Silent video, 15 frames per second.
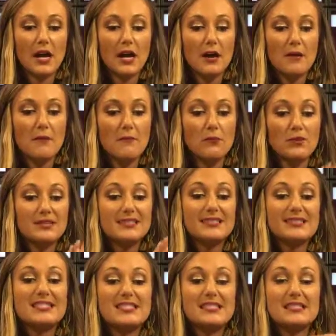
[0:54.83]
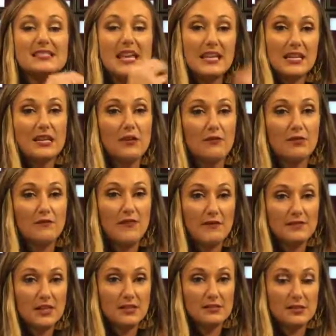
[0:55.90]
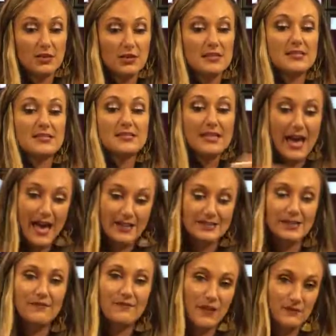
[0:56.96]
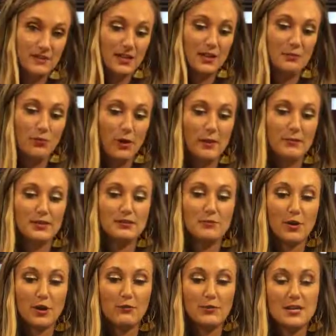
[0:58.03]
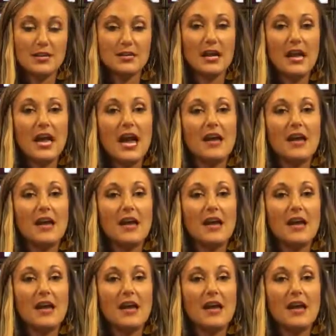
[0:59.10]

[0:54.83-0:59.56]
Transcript: um, with sitting, fifteen, you're going to set fifteen appointments per week,